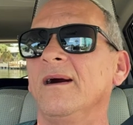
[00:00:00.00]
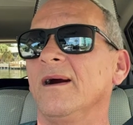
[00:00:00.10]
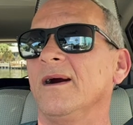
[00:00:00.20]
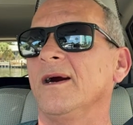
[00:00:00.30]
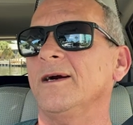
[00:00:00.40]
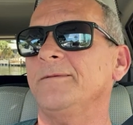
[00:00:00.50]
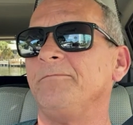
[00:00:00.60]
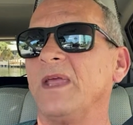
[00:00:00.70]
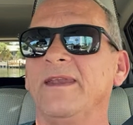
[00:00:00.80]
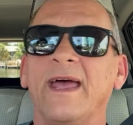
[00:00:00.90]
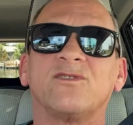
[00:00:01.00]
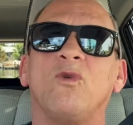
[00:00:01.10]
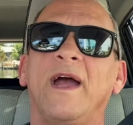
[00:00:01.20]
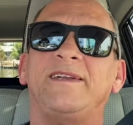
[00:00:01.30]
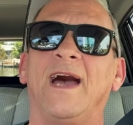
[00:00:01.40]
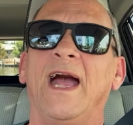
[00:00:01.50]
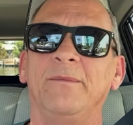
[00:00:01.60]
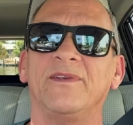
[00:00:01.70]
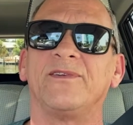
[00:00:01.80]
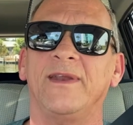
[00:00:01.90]
Uh, and that's why
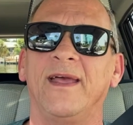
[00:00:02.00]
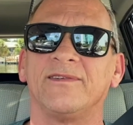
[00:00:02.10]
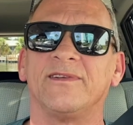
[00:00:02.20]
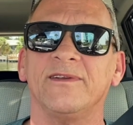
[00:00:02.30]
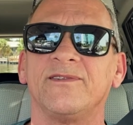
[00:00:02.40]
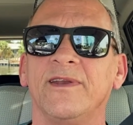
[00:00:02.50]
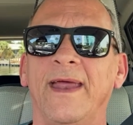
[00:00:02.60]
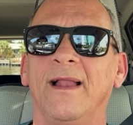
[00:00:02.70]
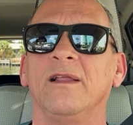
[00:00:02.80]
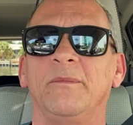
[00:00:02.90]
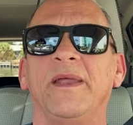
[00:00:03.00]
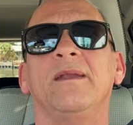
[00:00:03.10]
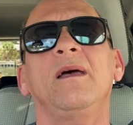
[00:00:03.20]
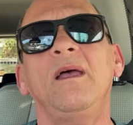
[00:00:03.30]
time is an essence, an element.